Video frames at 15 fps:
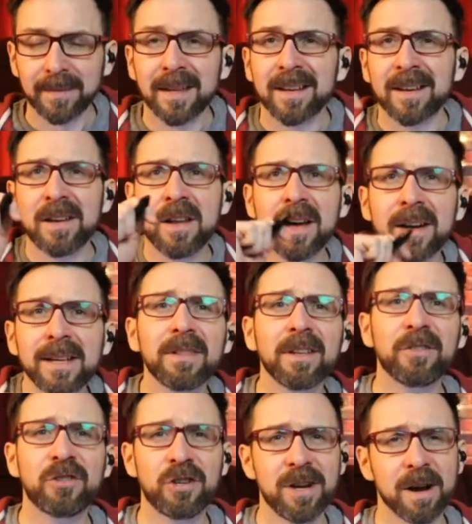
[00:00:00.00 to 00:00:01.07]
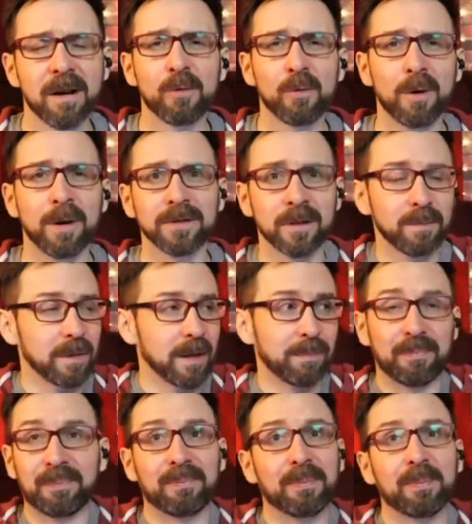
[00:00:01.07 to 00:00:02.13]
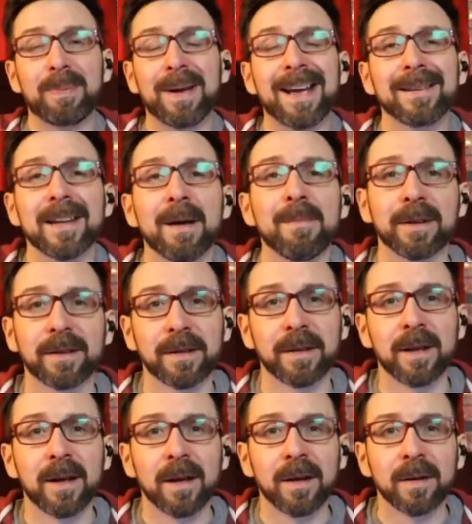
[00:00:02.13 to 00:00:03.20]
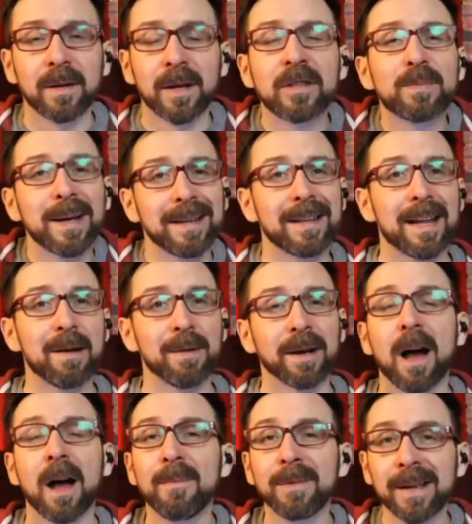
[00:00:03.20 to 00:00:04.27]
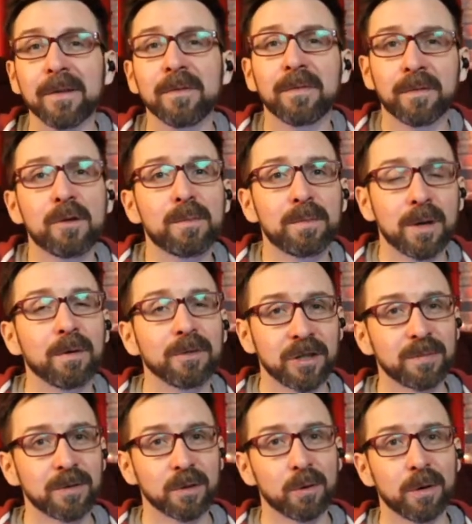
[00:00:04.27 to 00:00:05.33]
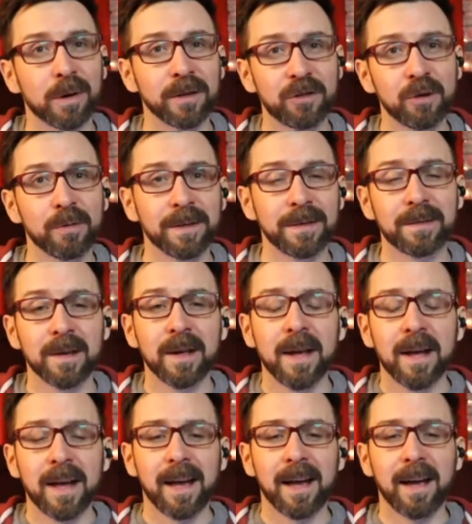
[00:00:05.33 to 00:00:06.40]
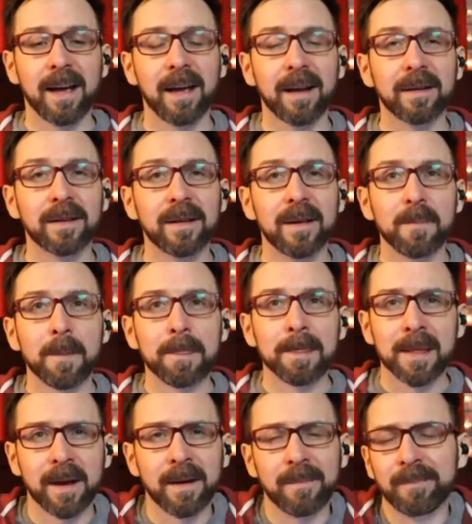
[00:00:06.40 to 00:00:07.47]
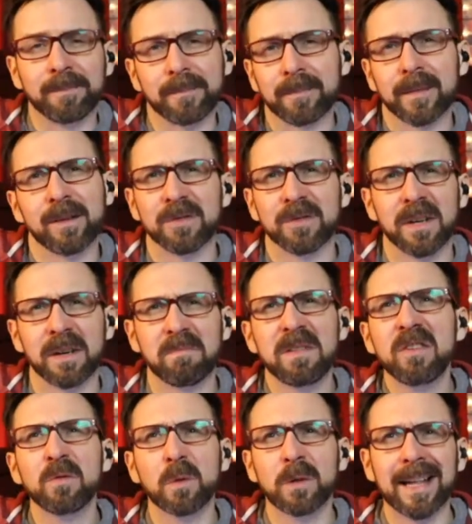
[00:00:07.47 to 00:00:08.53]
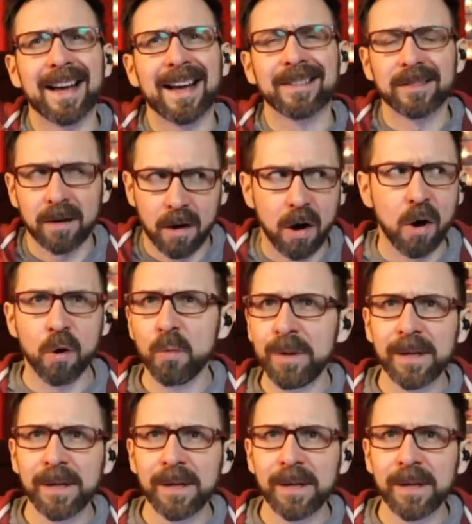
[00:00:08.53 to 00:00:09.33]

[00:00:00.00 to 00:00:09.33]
Not even the generic ones. I'm like, pandemic. It's pandemic. I'm getting full blown Chips Ahoy Chewies. And then I was like, these will last all week